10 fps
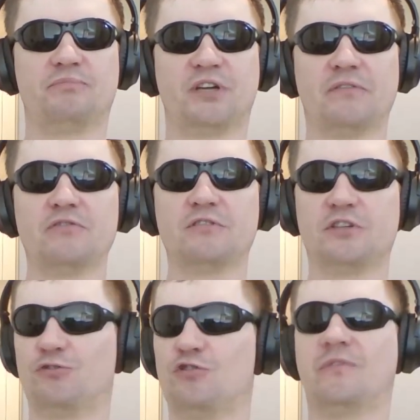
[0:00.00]
previously,
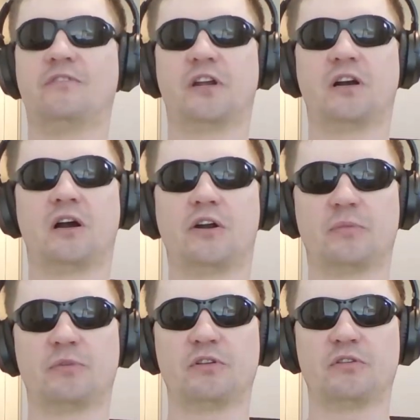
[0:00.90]
it used to be very
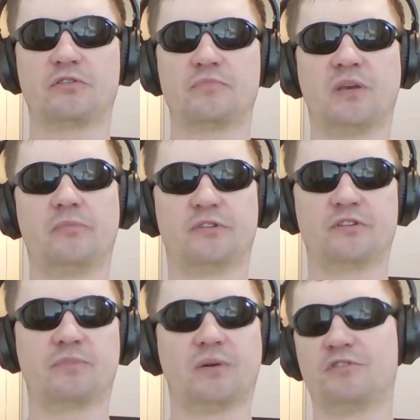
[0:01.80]
hard because papers
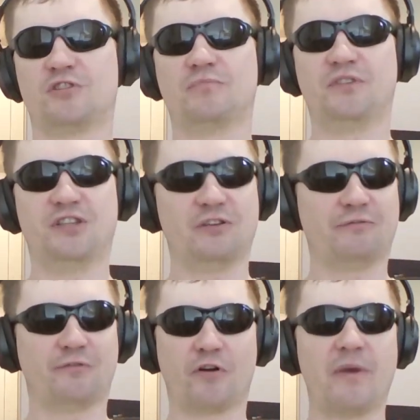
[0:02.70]
are published in PDF
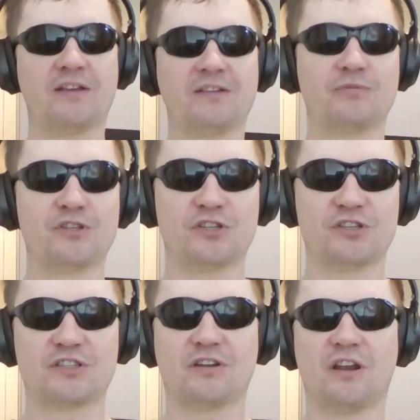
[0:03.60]
format, which
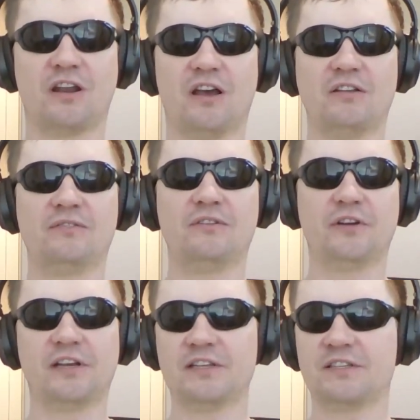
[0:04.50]
is not
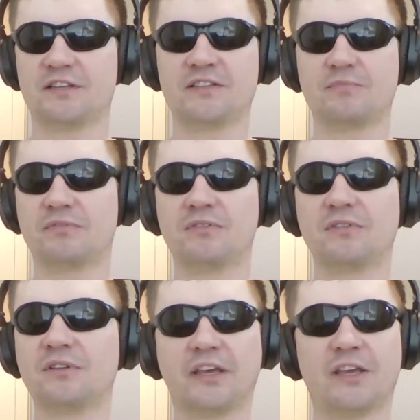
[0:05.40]
very
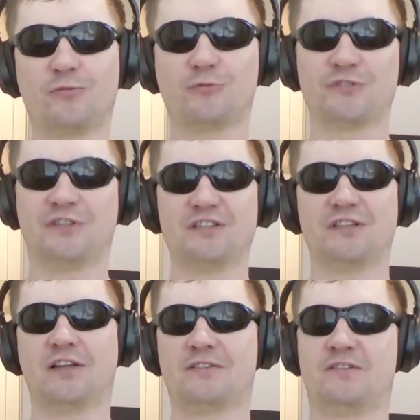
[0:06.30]
accessible. I can almost say it's
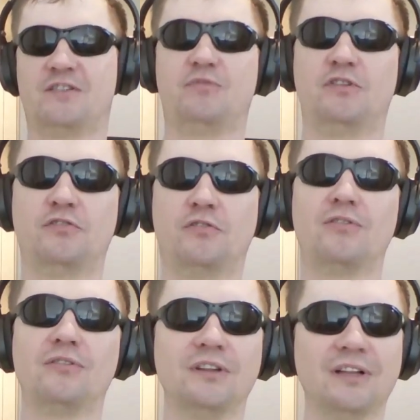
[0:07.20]
not accessible at
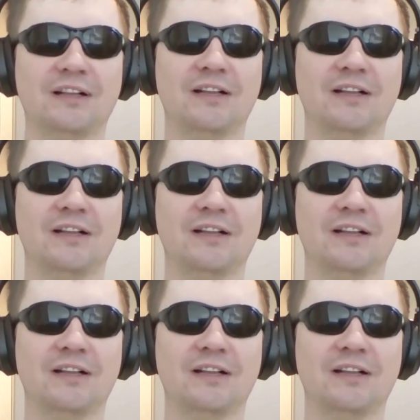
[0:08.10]
all.